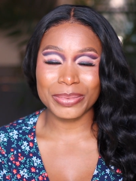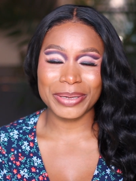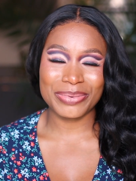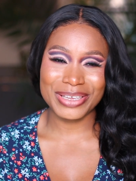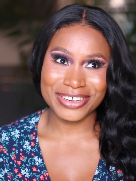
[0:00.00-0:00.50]

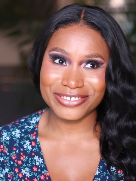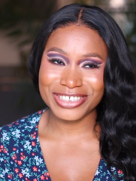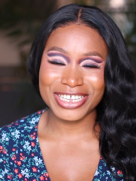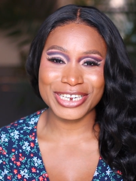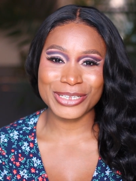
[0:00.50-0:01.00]
my
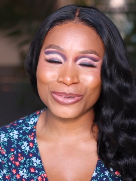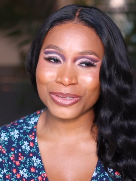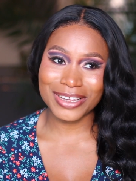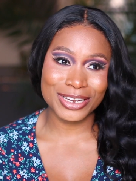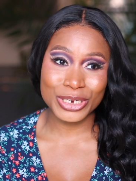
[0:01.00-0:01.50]
PhD in a
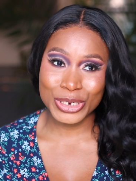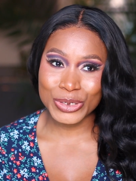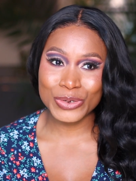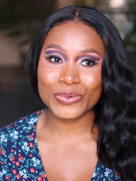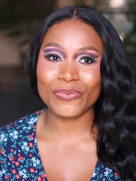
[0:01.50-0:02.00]
totally
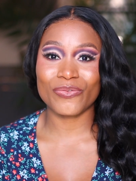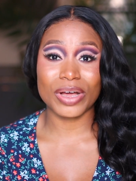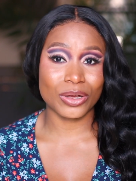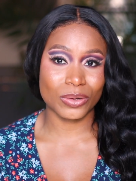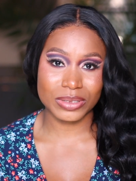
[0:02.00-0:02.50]
new
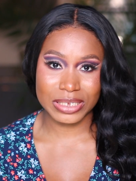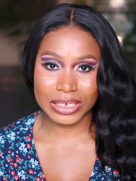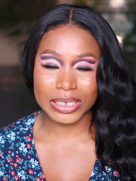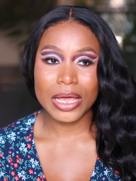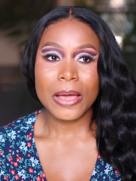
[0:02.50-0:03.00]

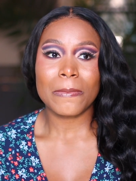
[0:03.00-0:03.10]
faculty,